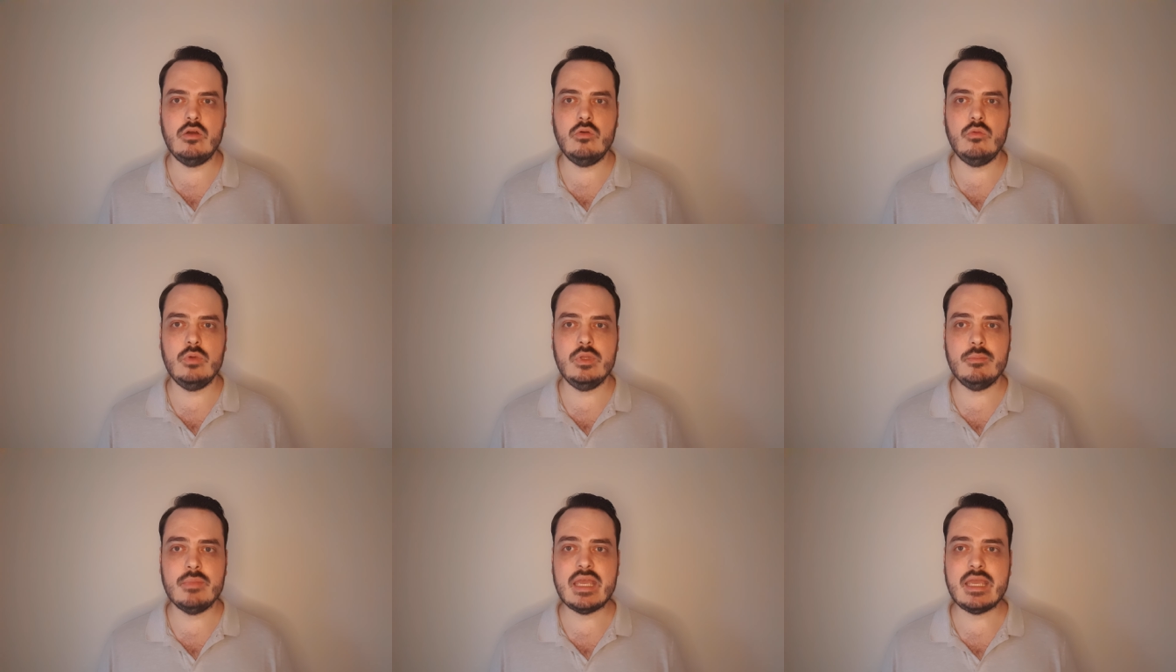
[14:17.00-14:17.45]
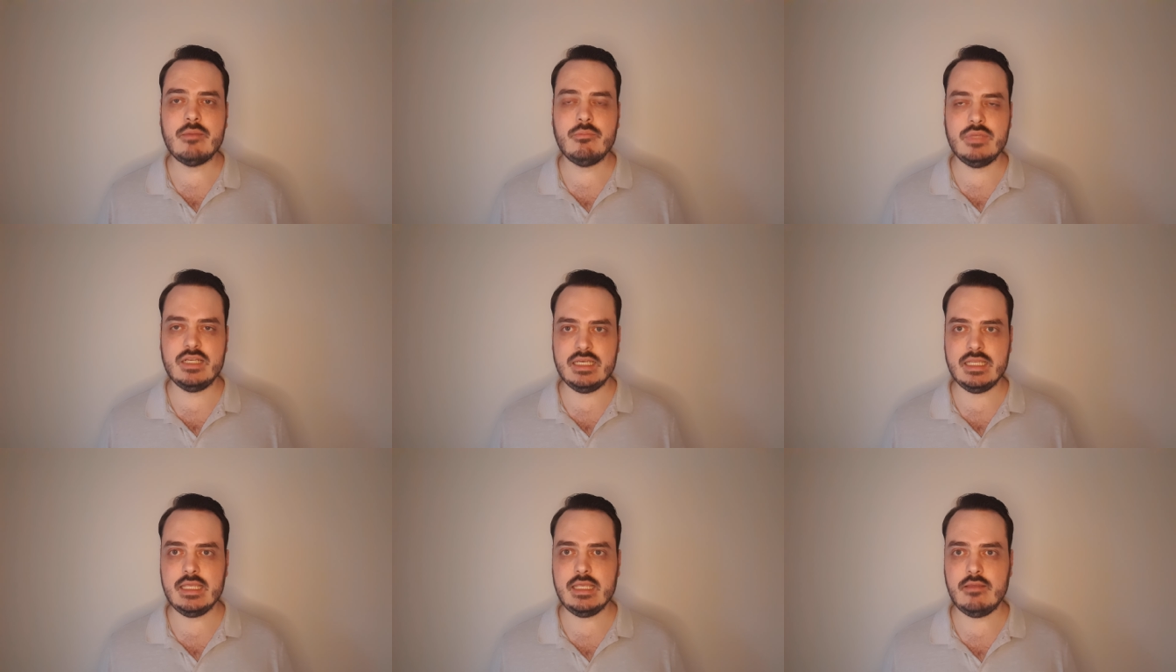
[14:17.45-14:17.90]
we may
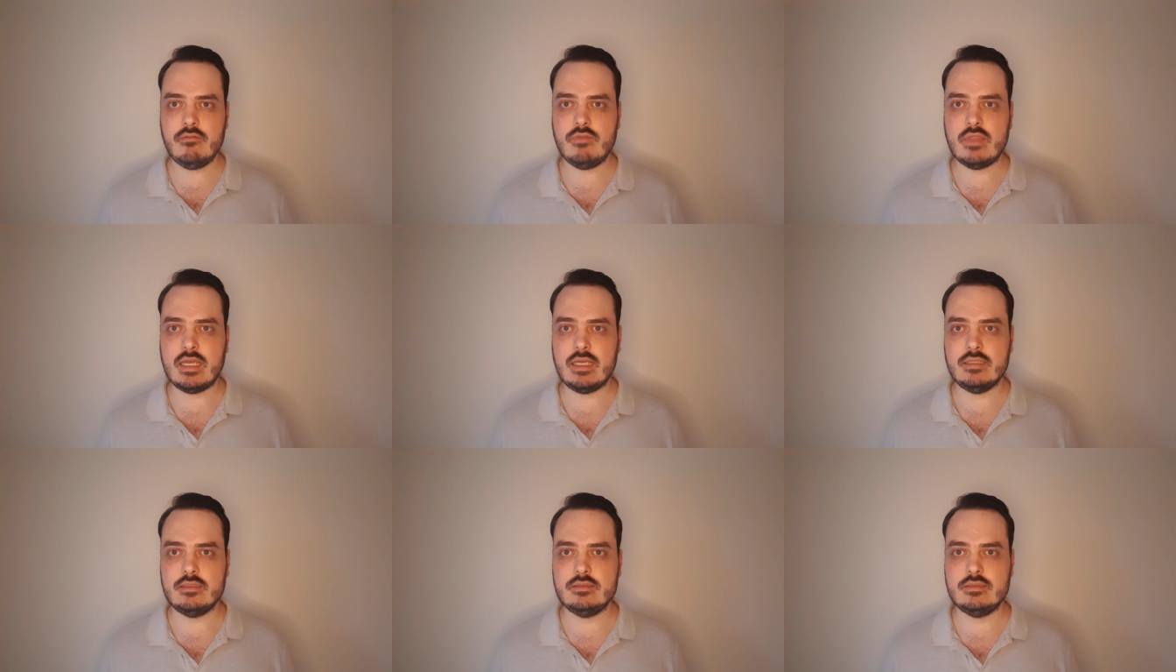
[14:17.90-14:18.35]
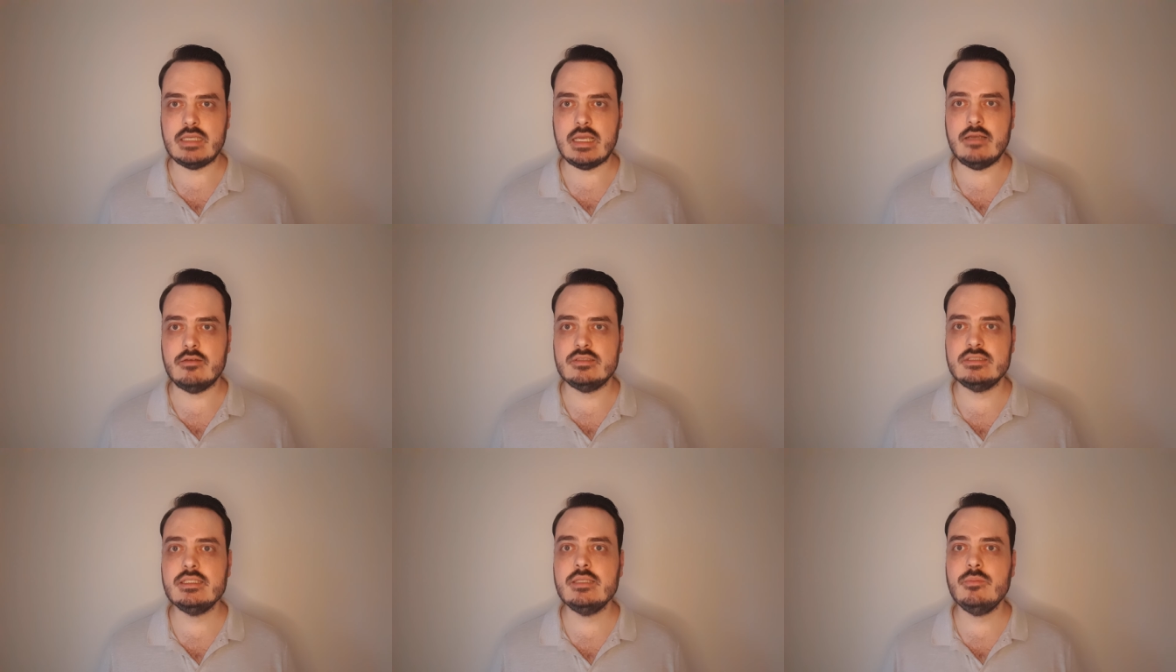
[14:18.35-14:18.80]
believe that
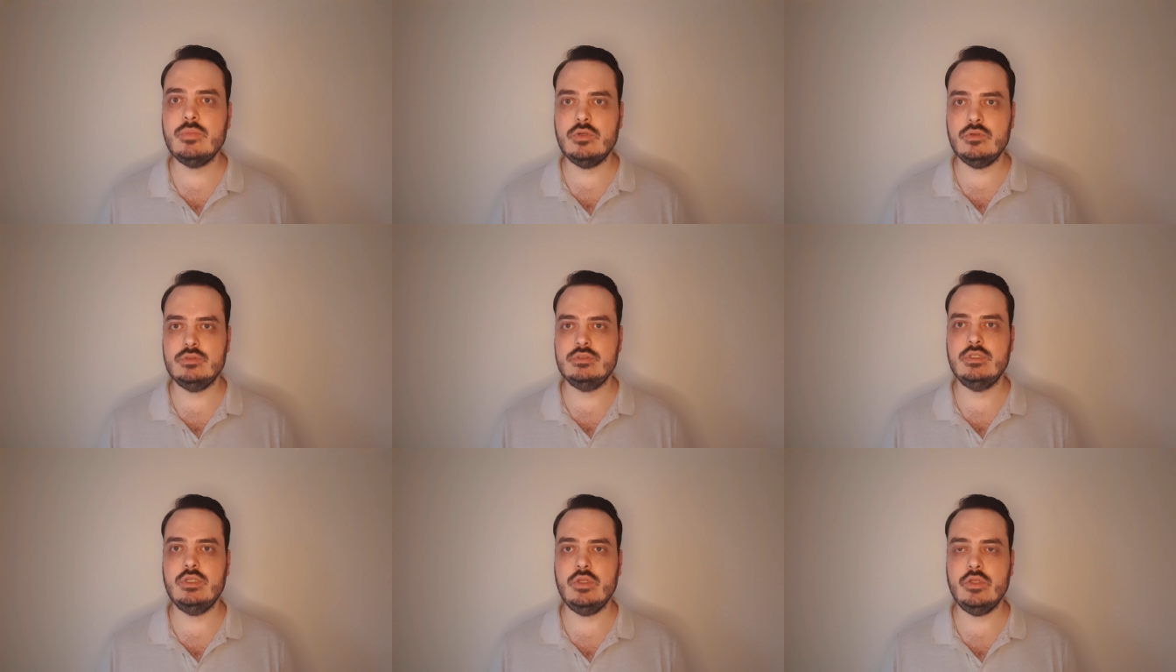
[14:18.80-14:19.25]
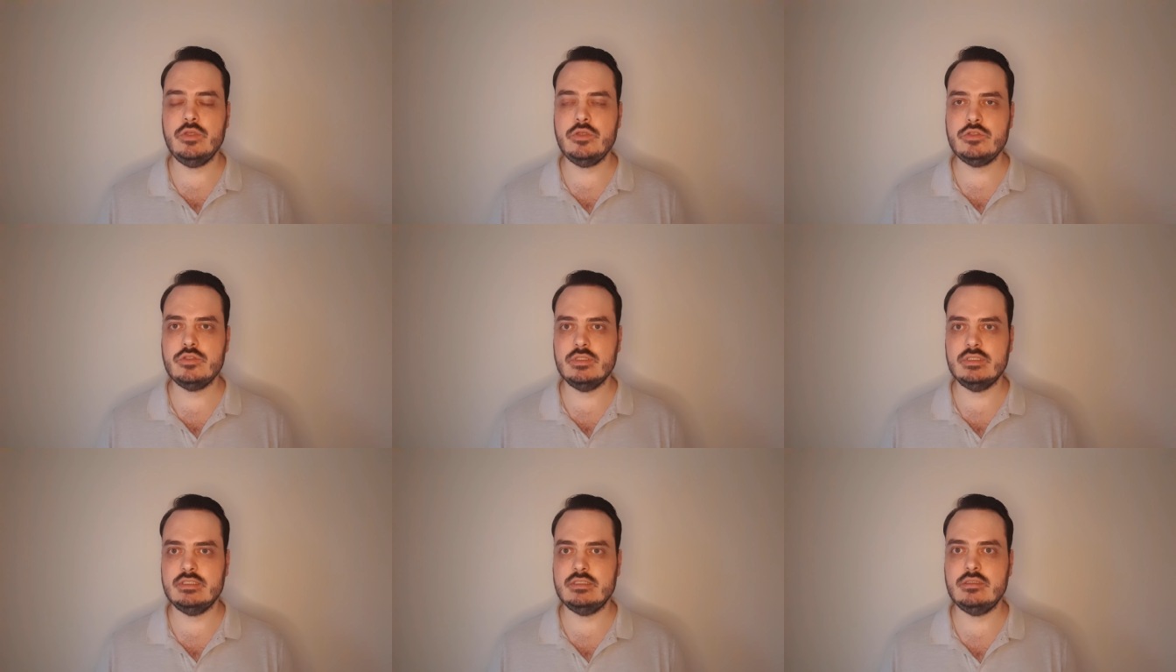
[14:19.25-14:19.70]
our simple
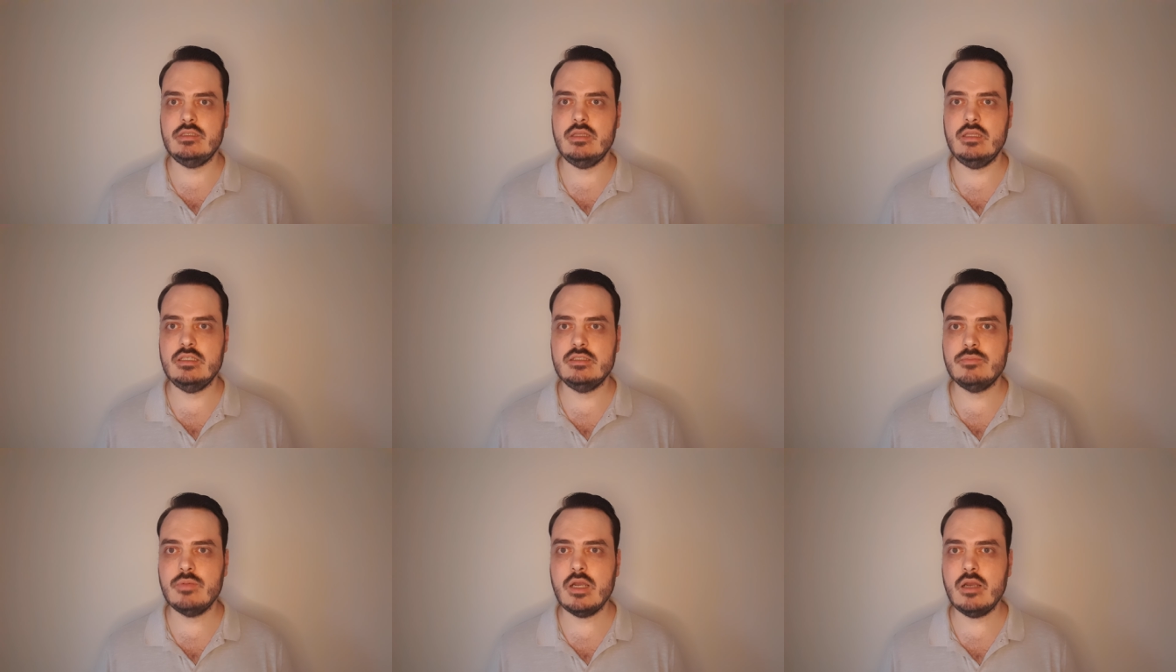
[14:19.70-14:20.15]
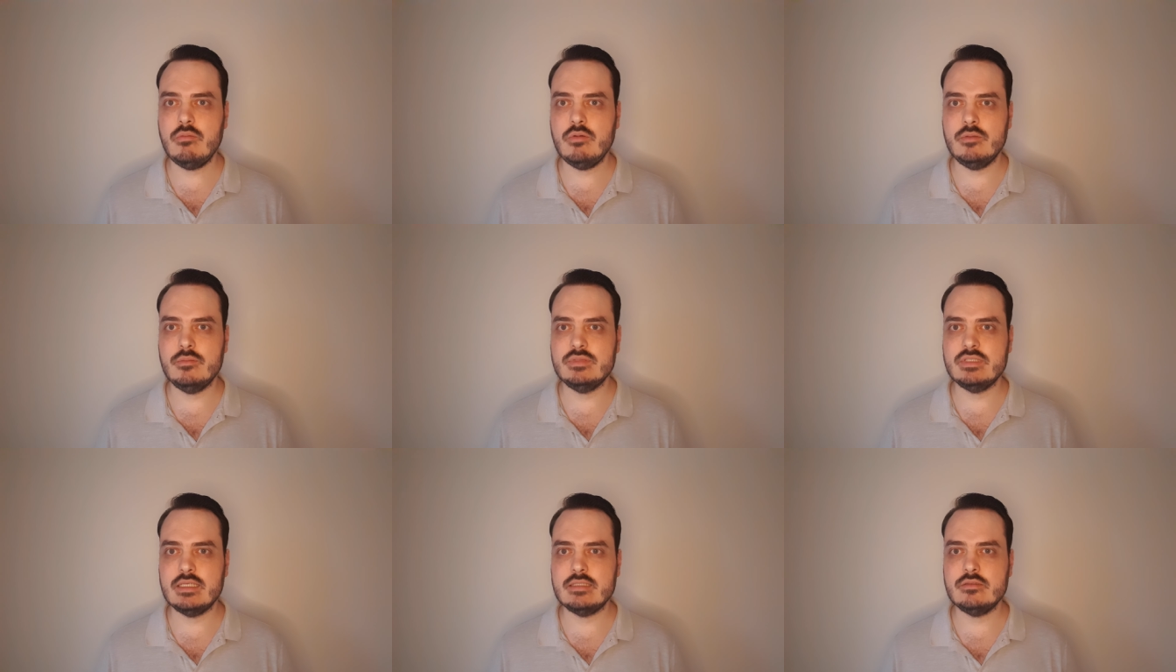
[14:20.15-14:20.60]
solutions to these
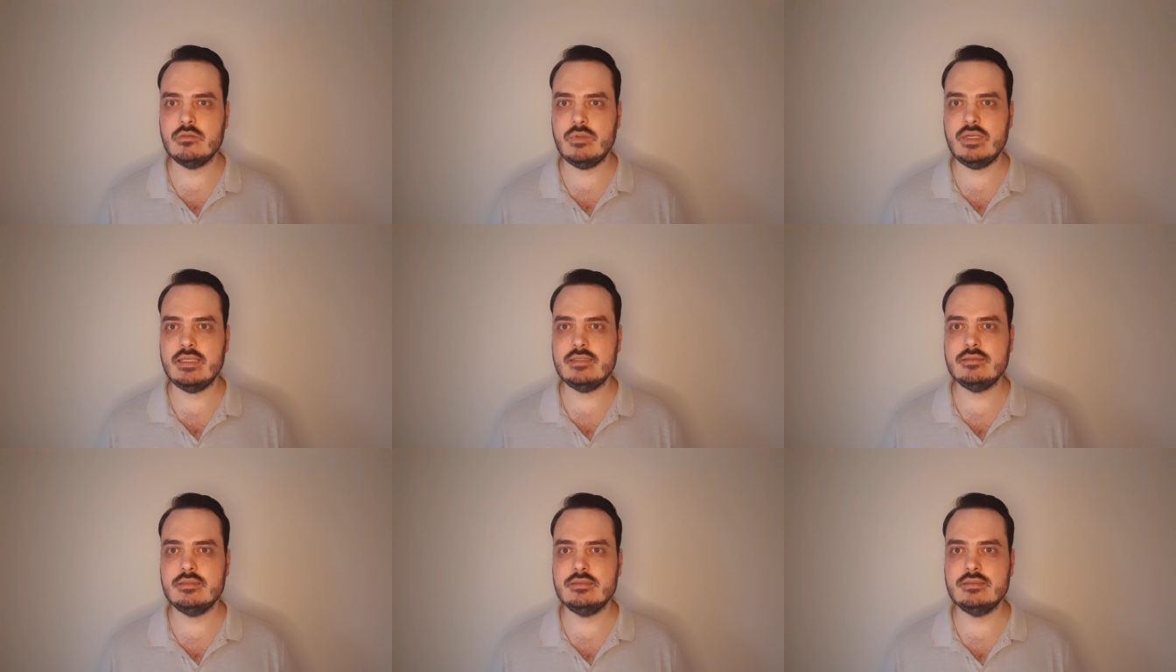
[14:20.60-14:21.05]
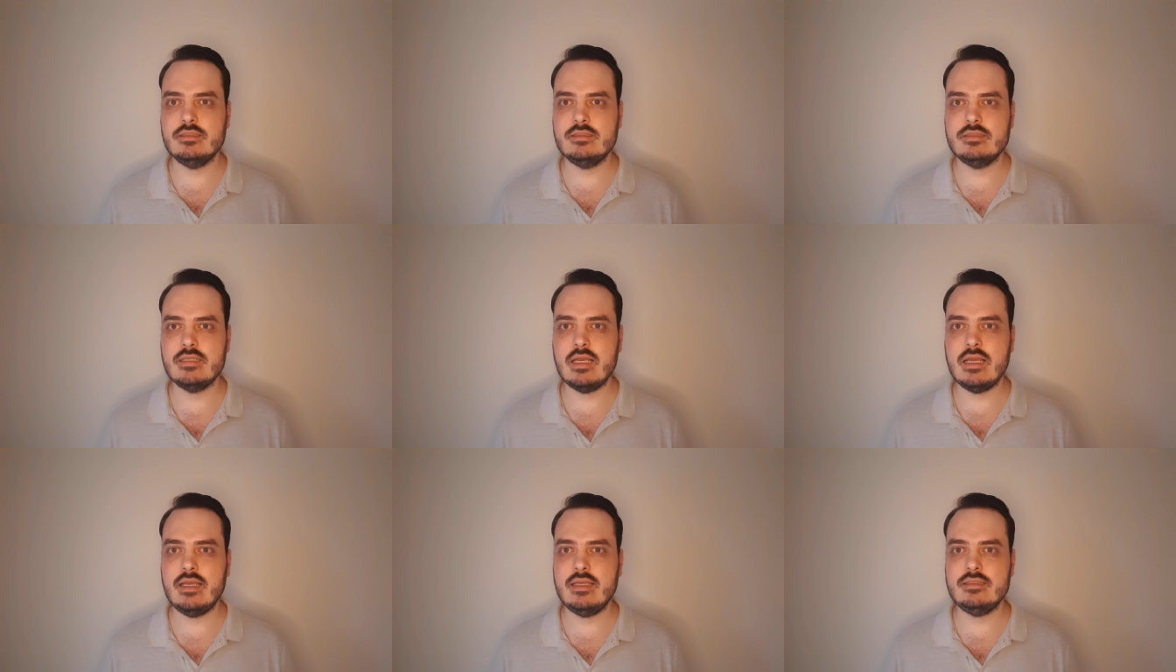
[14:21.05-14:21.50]
problems as a Western
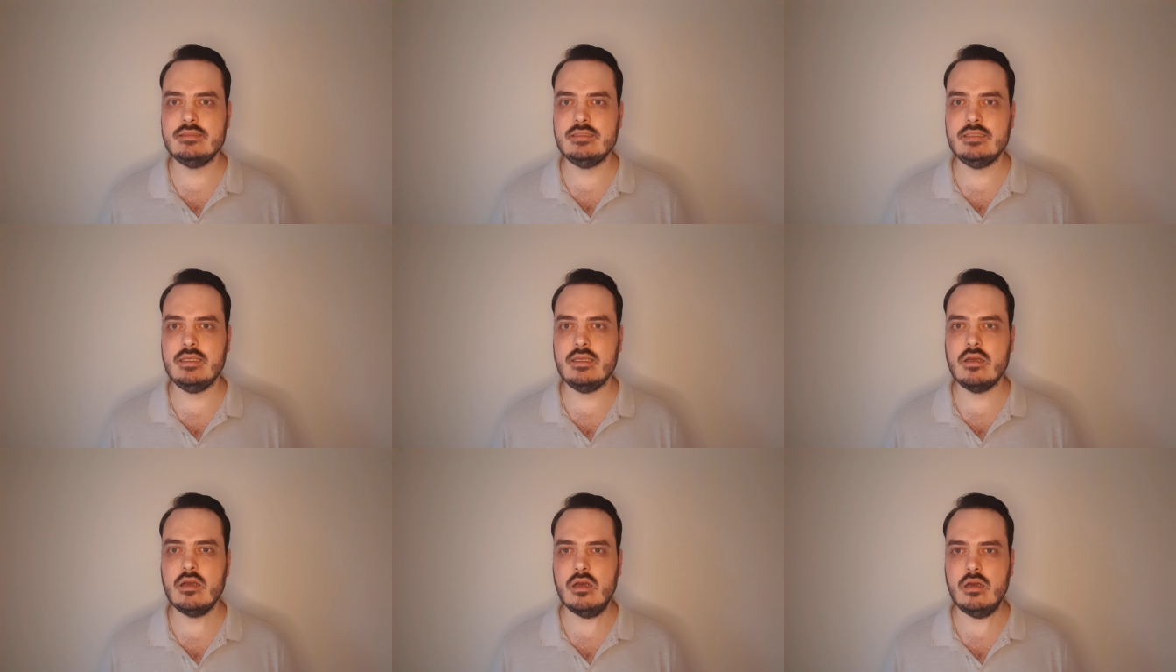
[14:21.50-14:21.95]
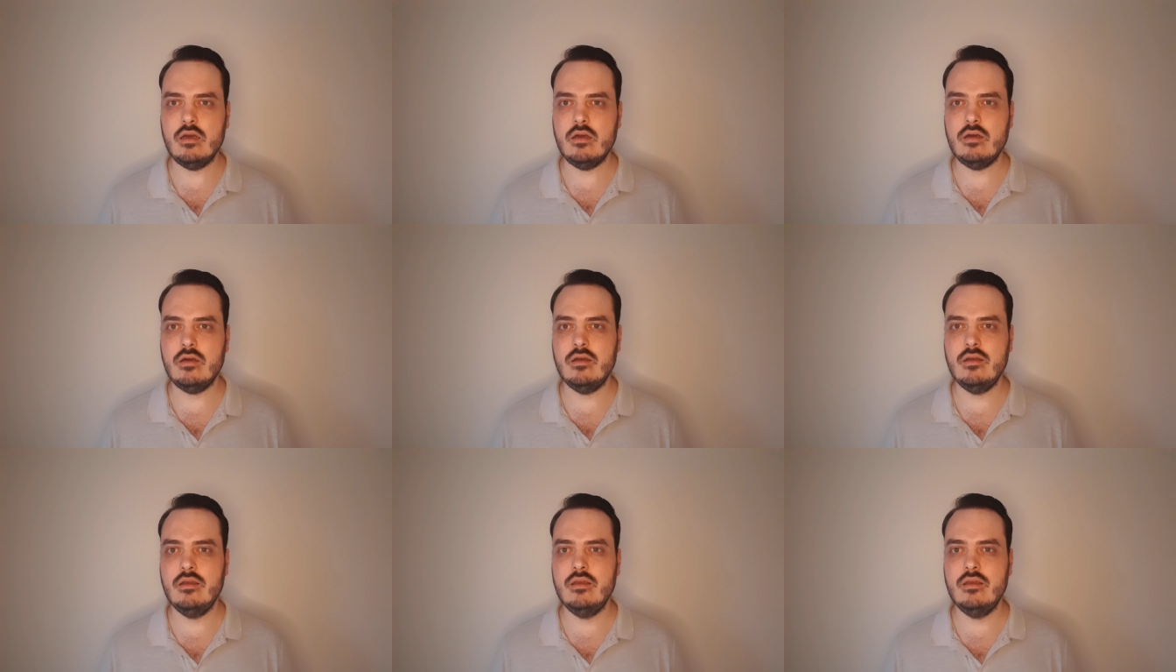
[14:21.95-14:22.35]
society are